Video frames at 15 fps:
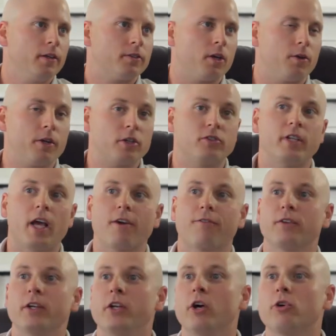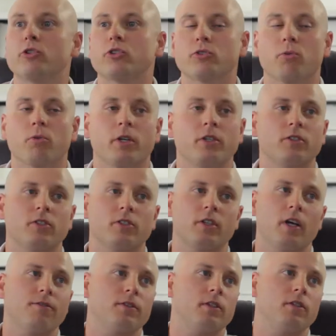So there's definitely no shortage of
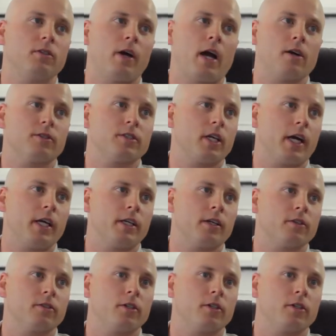stuff to do outside here.